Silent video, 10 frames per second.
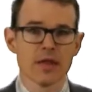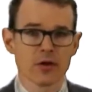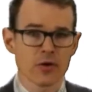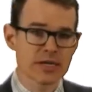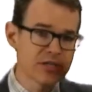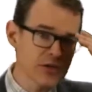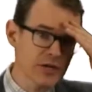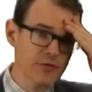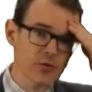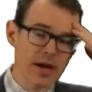The
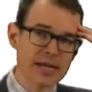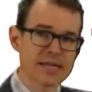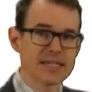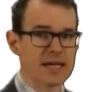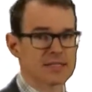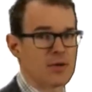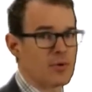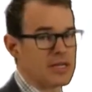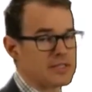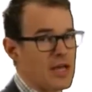criteria for writing a text
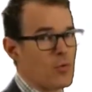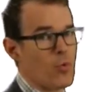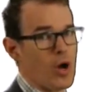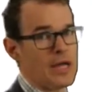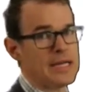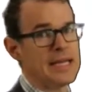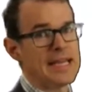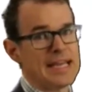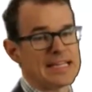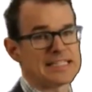summary is that 1,
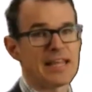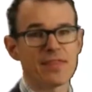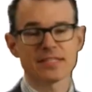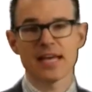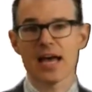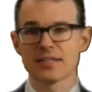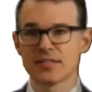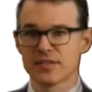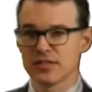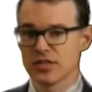it
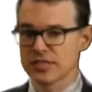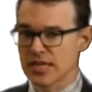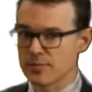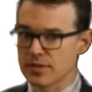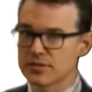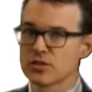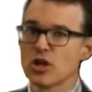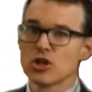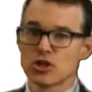synthesizes the gist statements.